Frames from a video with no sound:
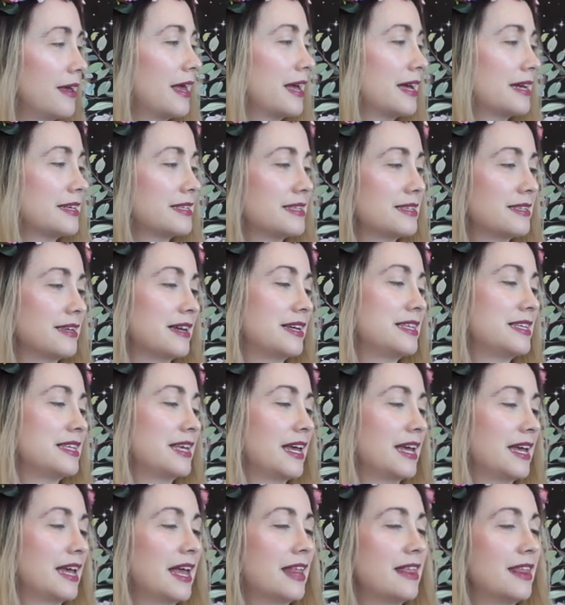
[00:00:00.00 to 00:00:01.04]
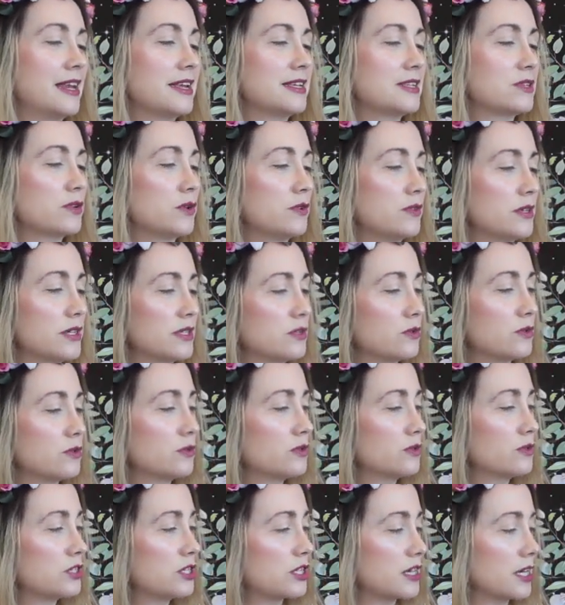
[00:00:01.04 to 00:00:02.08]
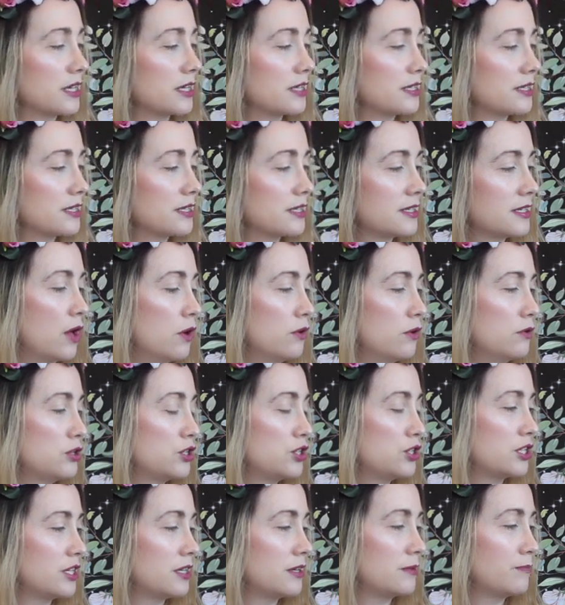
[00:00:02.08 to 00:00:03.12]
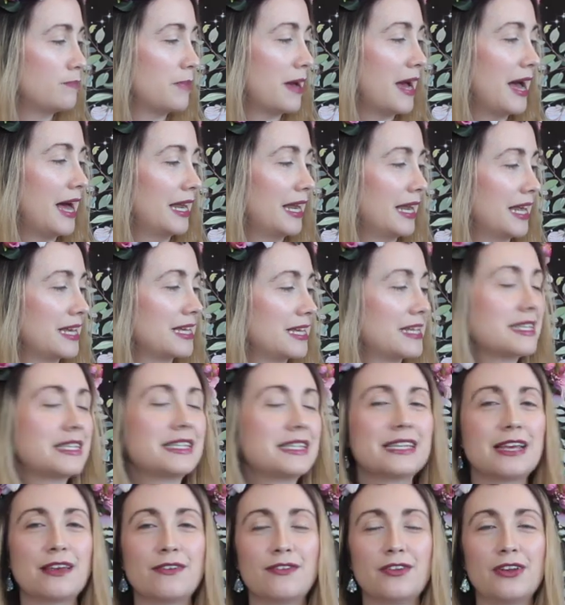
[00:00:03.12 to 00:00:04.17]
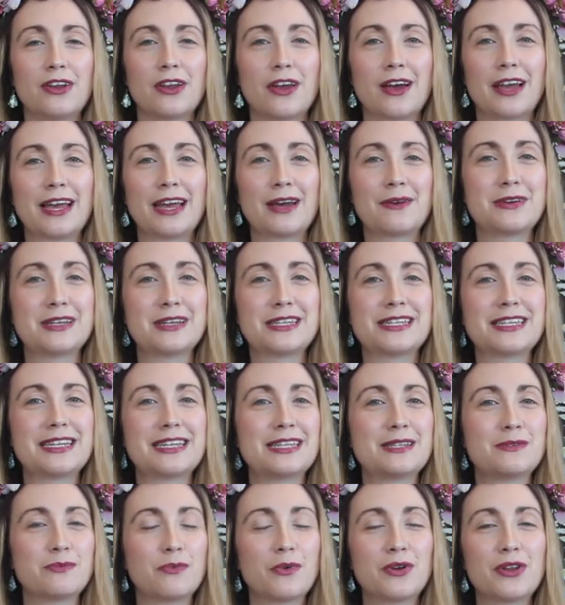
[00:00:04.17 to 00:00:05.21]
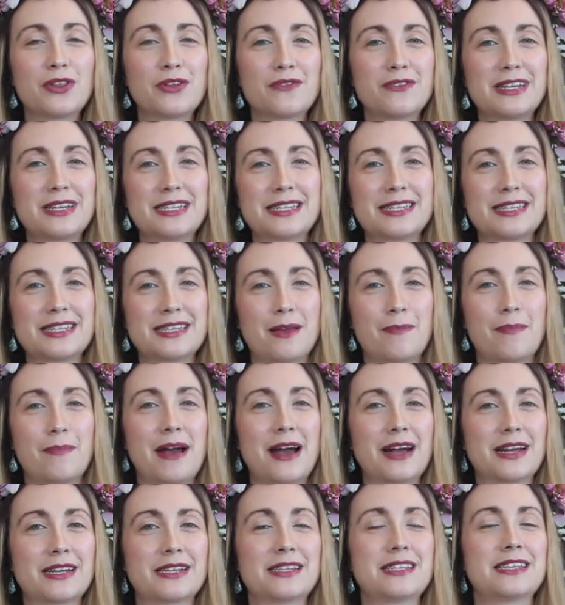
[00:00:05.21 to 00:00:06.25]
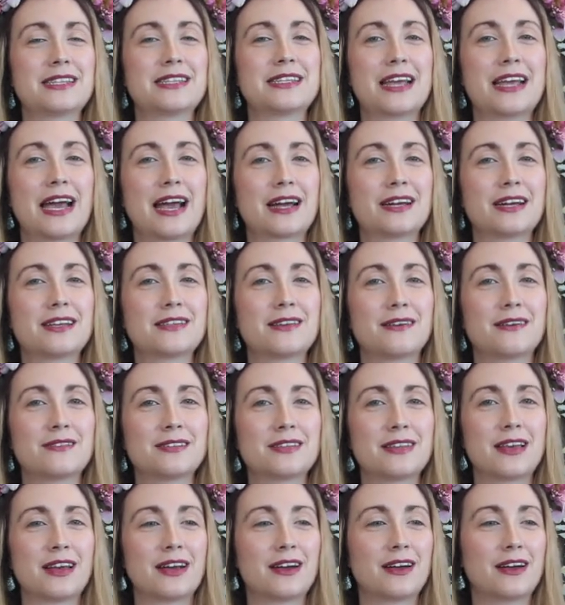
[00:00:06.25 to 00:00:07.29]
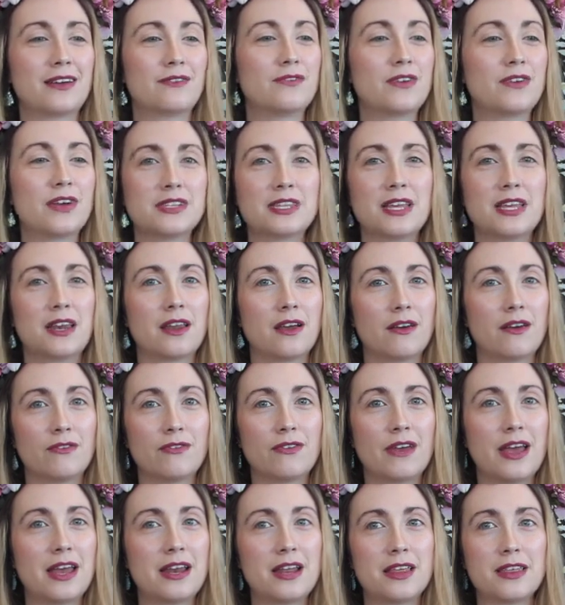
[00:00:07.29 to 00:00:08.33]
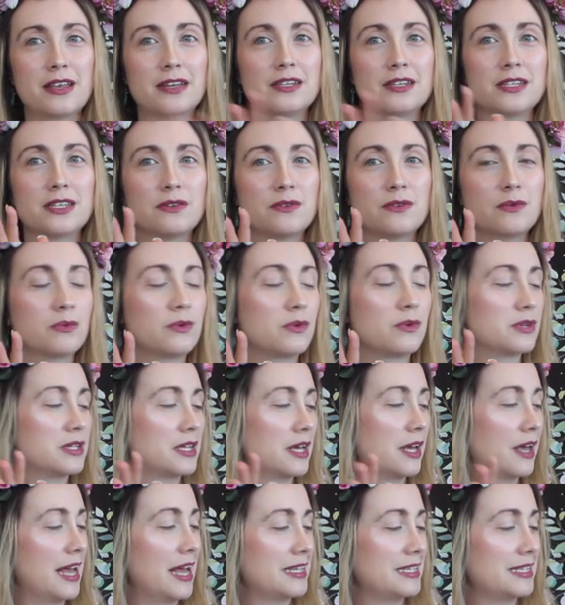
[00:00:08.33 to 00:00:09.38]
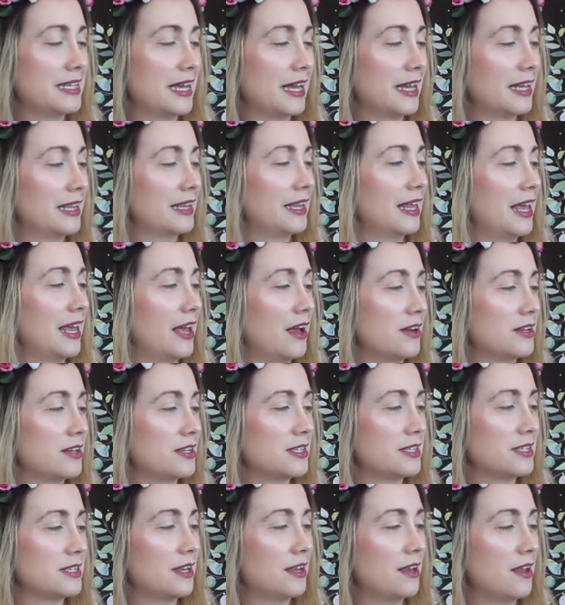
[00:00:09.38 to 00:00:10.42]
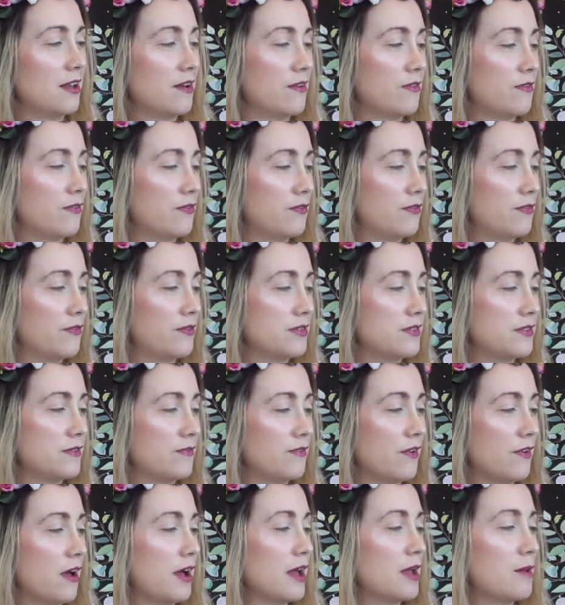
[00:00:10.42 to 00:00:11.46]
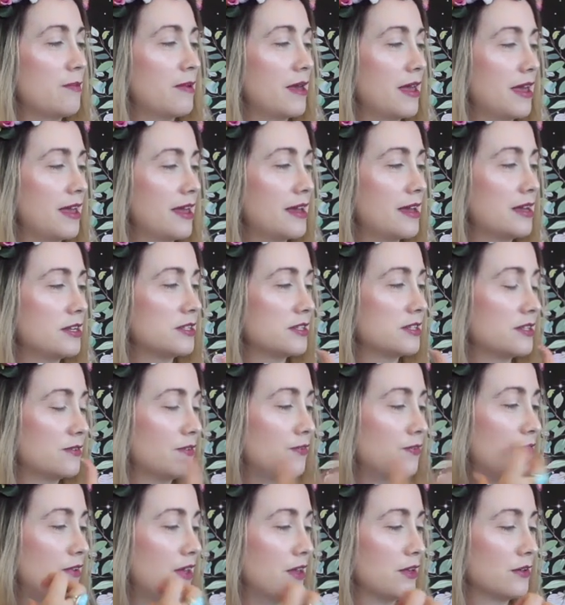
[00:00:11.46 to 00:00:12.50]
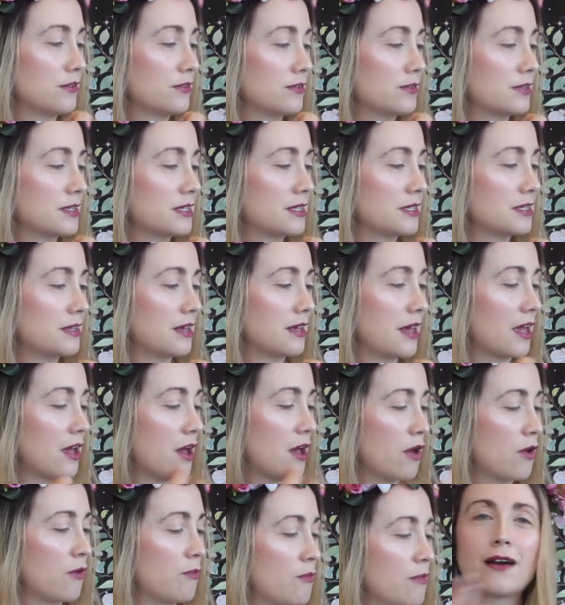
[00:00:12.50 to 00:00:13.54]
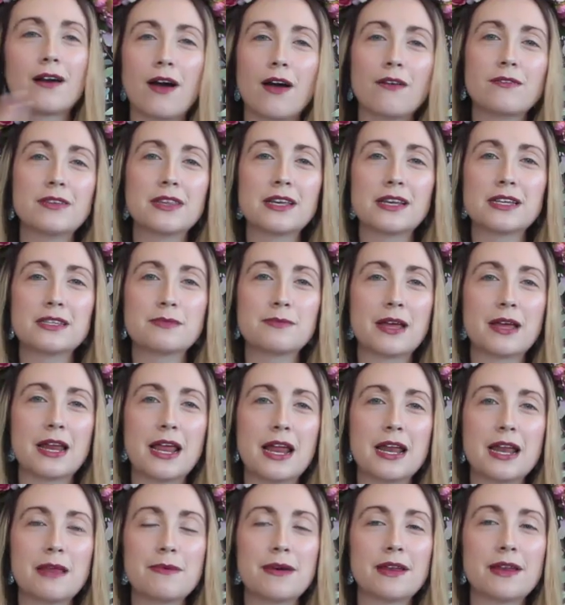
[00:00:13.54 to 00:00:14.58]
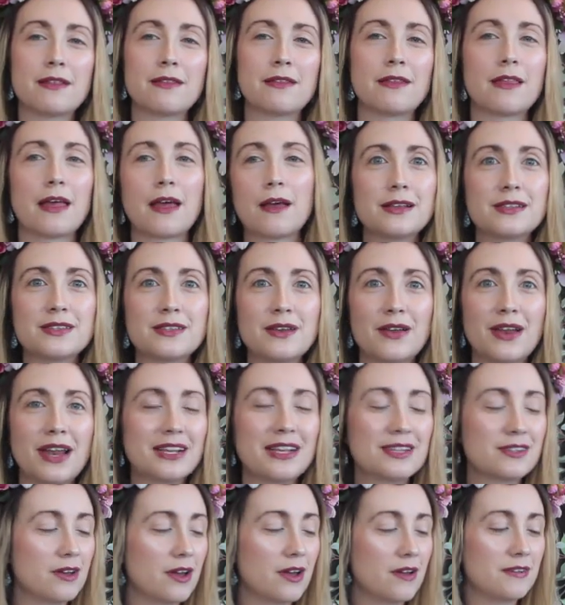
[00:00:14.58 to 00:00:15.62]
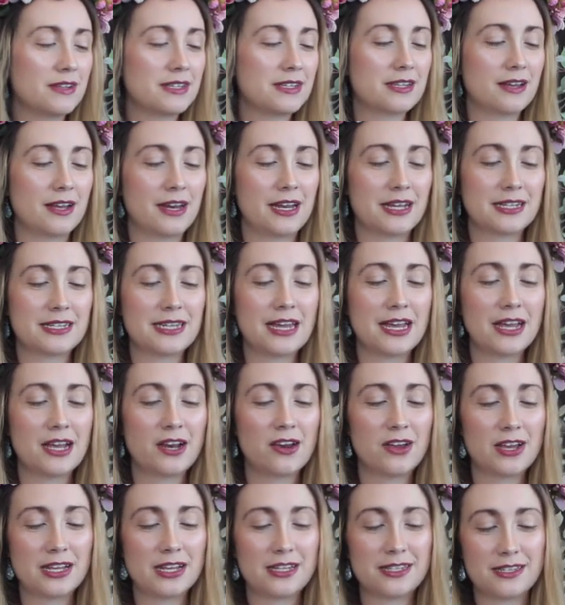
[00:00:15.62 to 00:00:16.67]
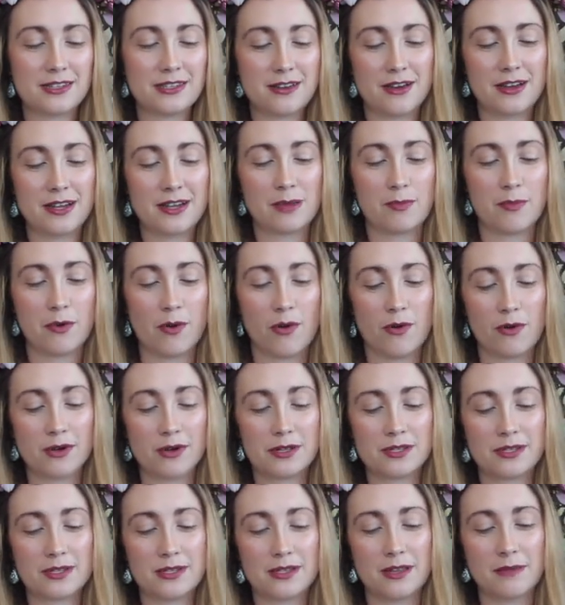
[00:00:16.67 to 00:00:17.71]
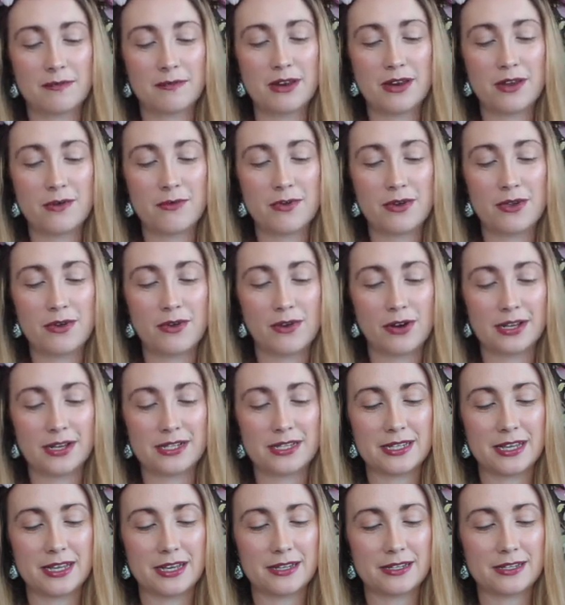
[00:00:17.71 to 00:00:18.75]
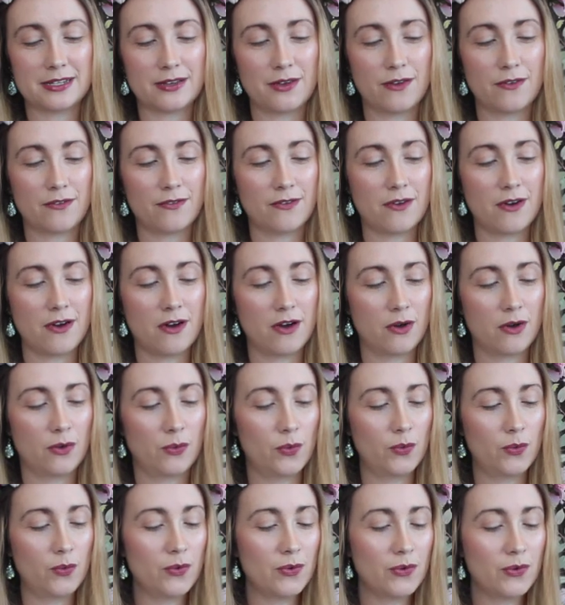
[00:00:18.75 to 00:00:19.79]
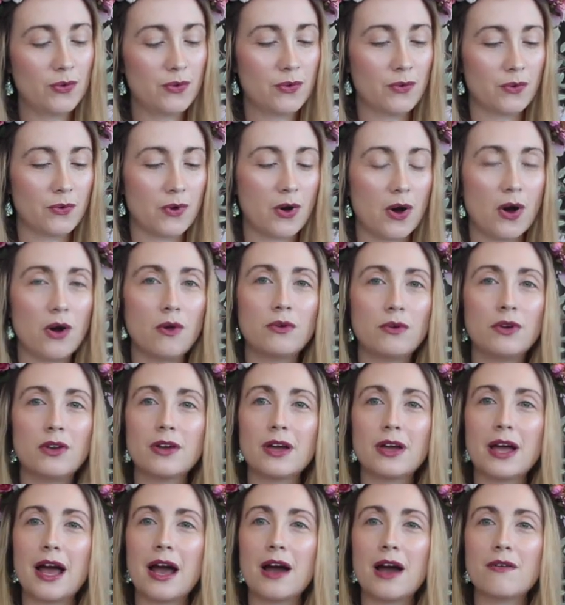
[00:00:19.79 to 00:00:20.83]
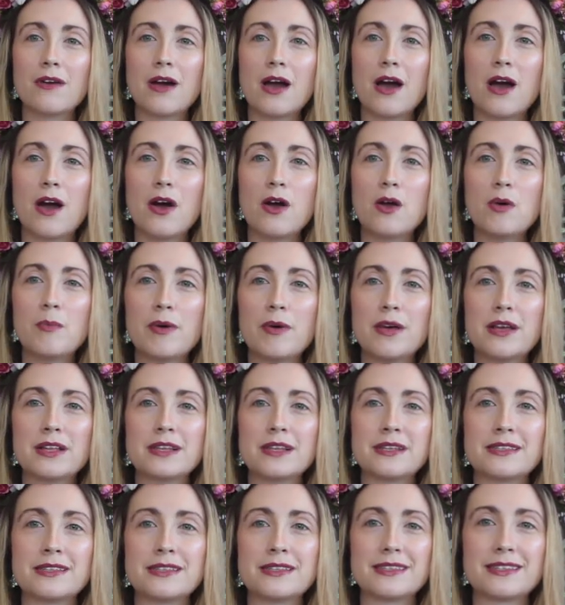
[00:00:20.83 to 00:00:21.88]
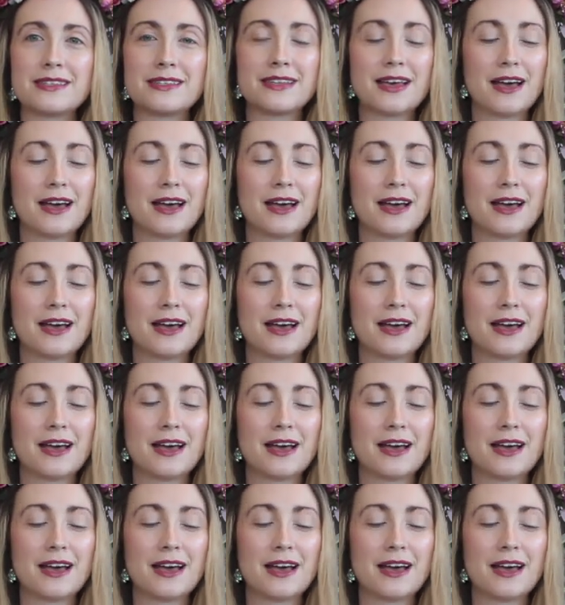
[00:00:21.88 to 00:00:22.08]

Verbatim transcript: Exciting! And then it's got this gorgeous ocean palace, if you like, which is one of the reasons I backed this deck. So I was like, I firstly love anything to do with water, and secondly, I just love the vibe here just feels like home. Can't really explain it any better than that. So let's dive inside. Let's take a look inside the box. Let me know what you guys think so far. Ooh, oh, look at how it opens.